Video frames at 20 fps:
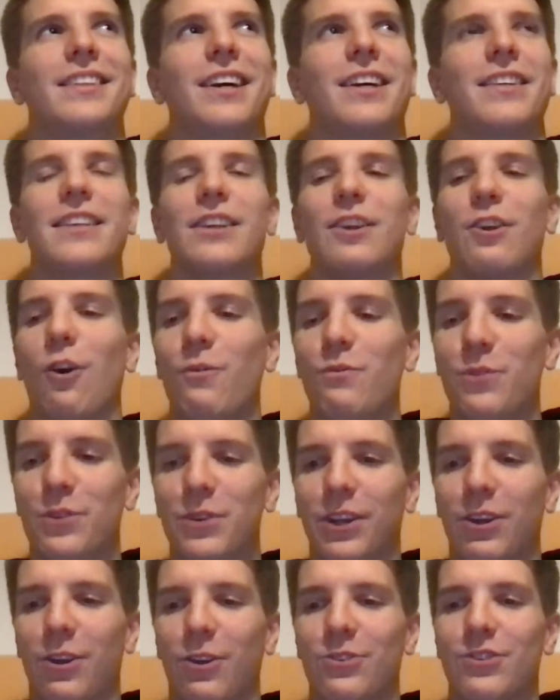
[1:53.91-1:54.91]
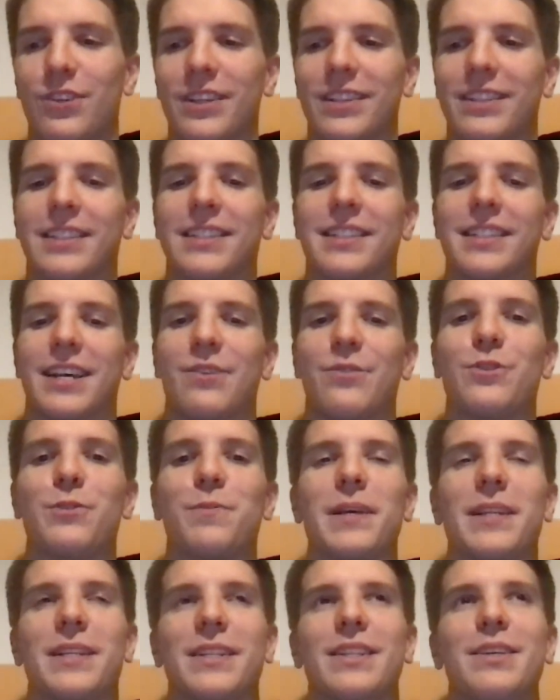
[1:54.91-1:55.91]
I think Confident Contractor sounds
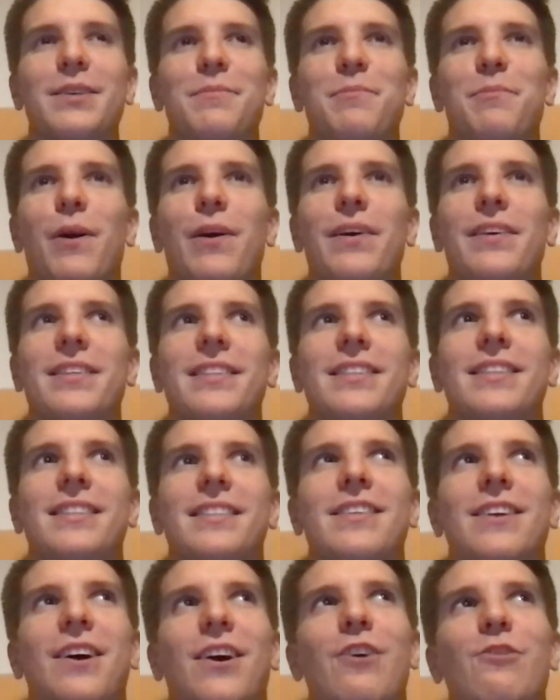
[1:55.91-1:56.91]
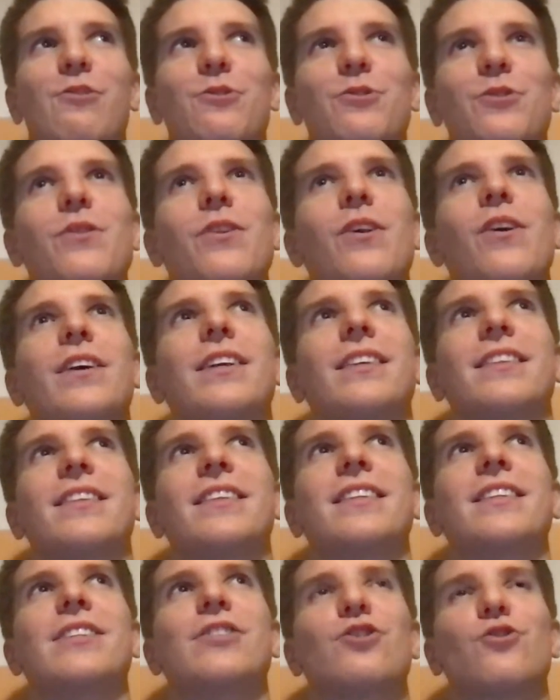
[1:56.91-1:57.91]
better, but I also like
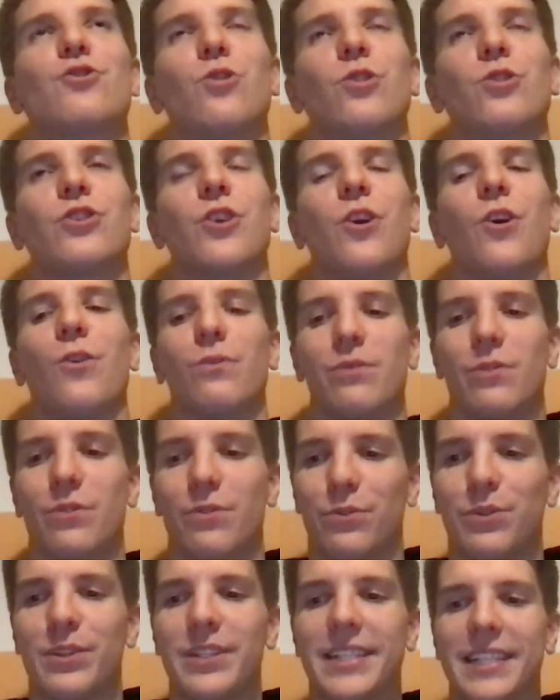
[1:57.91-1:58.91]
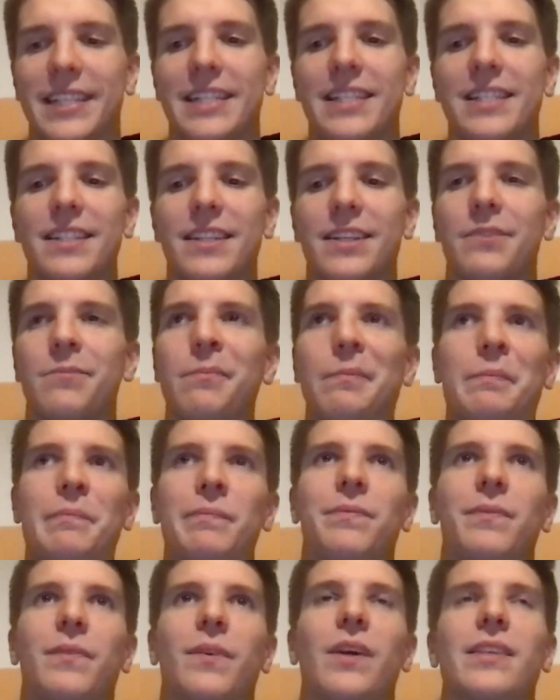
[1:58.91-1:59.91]
the structure of the 3 C's.
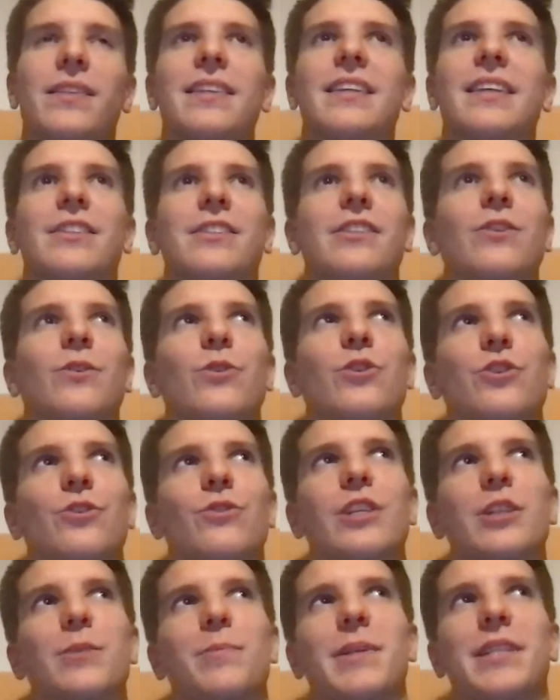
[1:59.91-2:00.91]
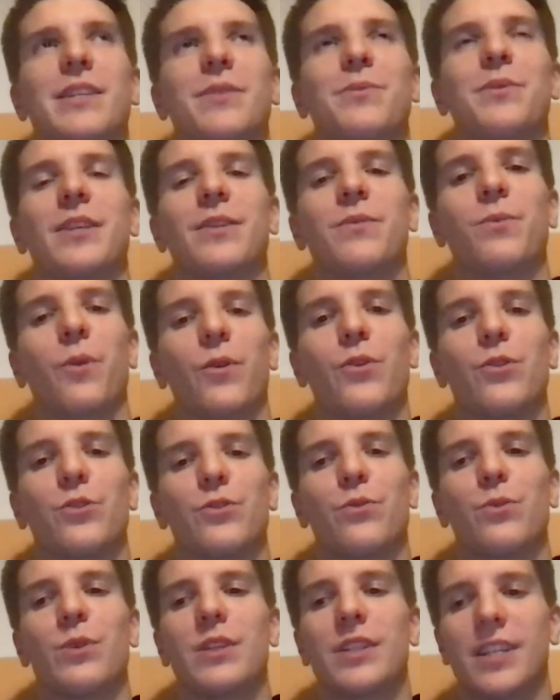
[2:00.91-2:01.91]
I think as long as you're explicit within what those
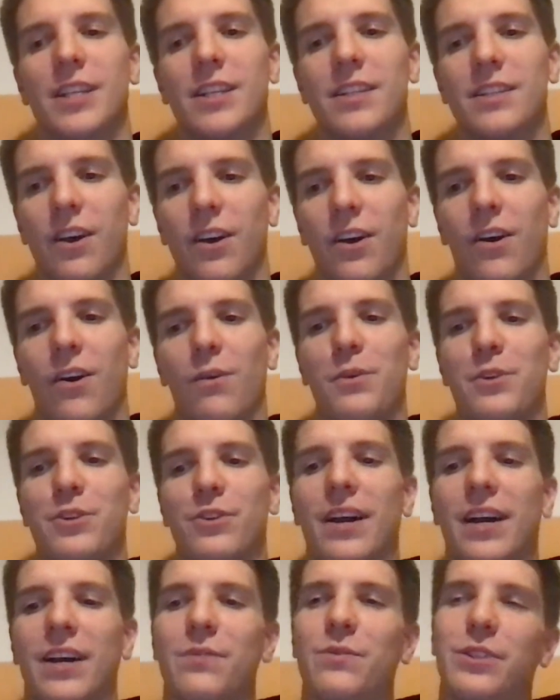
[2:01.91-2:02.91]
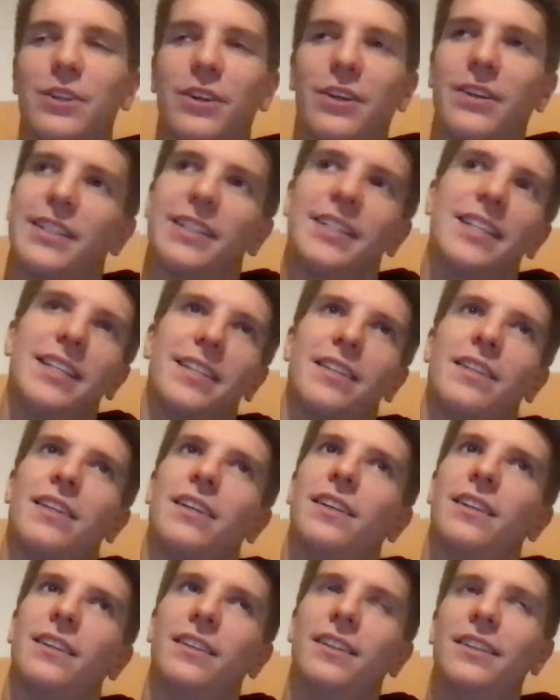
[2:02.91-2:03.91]
3 C's are when advertising it, then
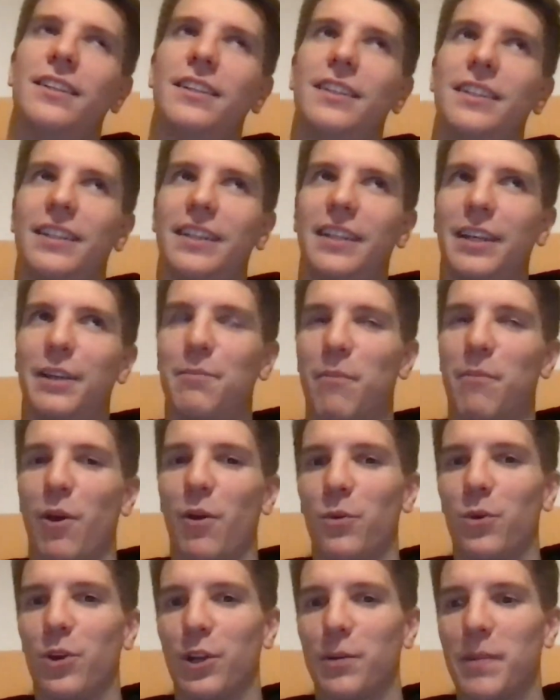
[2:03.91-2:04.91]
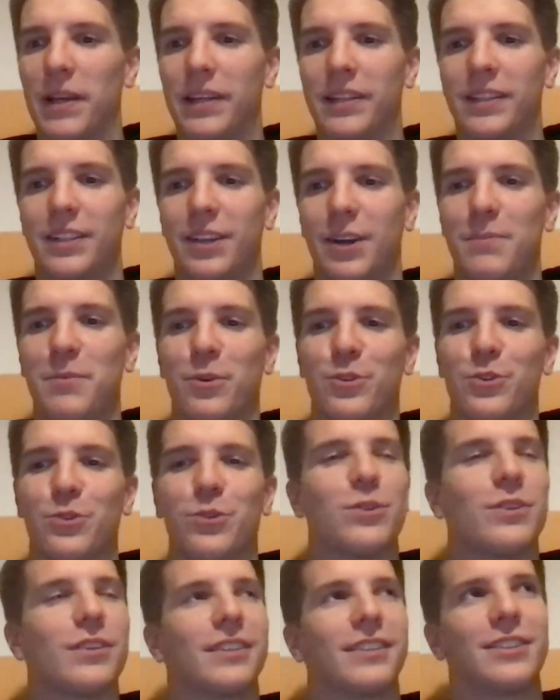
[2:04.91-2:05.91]
it might work better. I'm not
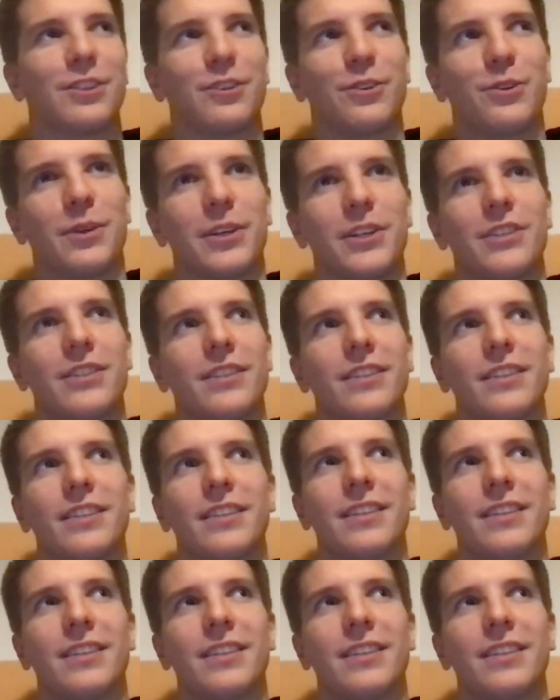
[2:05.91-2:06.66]
sure. Good question.